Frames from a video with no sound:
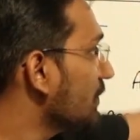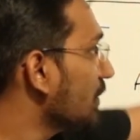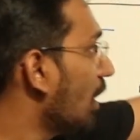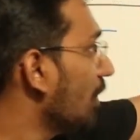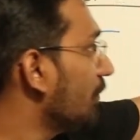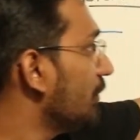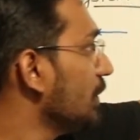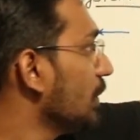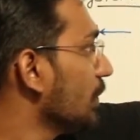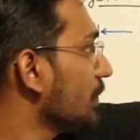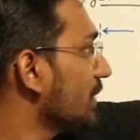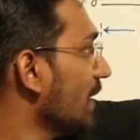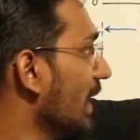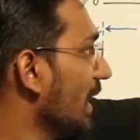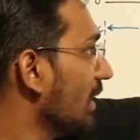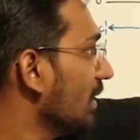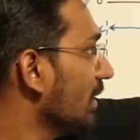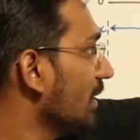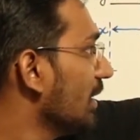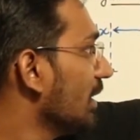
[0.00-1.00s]
of
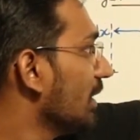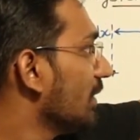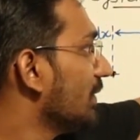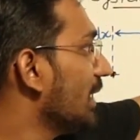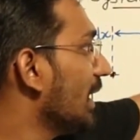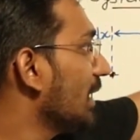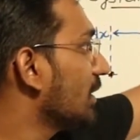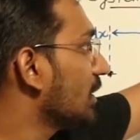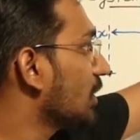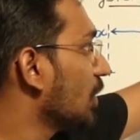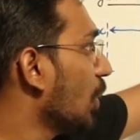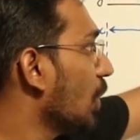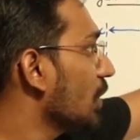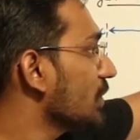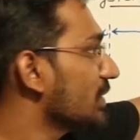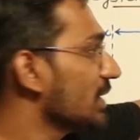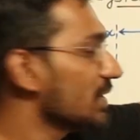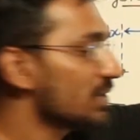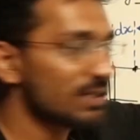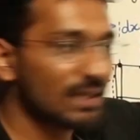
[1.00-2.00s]
using that
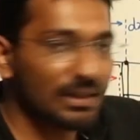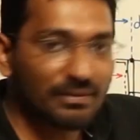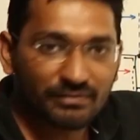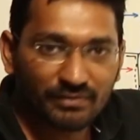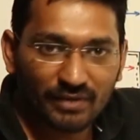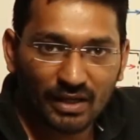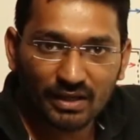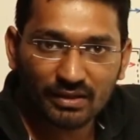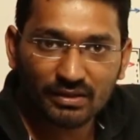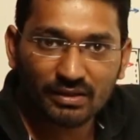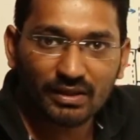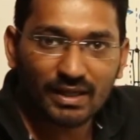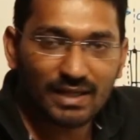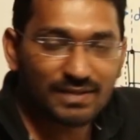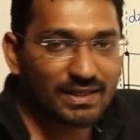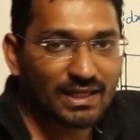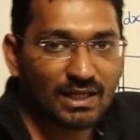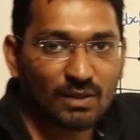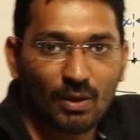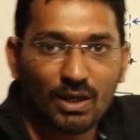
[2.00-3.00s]
closed system work
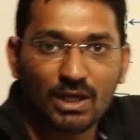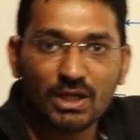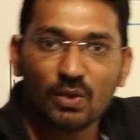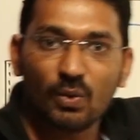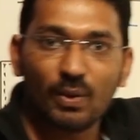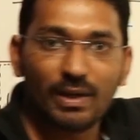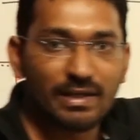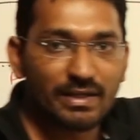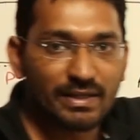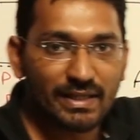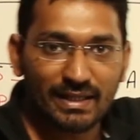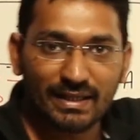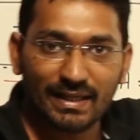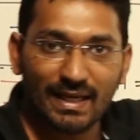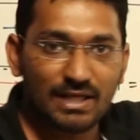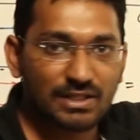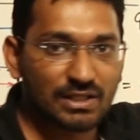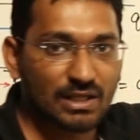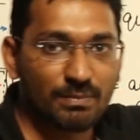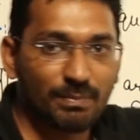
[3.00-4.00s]
is equal to
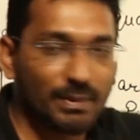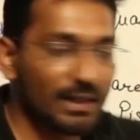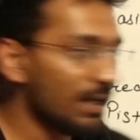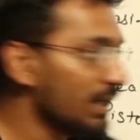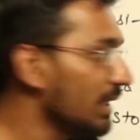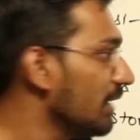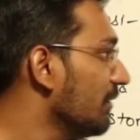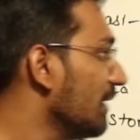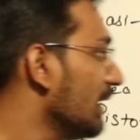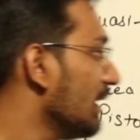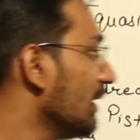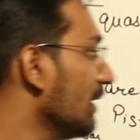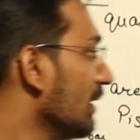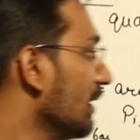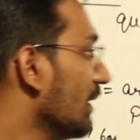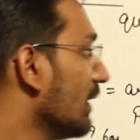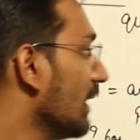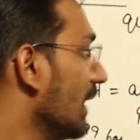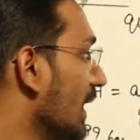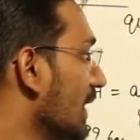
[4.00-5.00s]
integration PdV
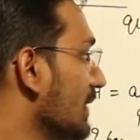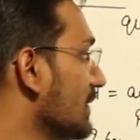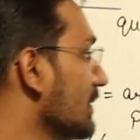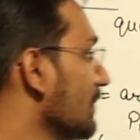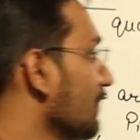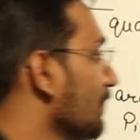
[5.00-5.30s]
is,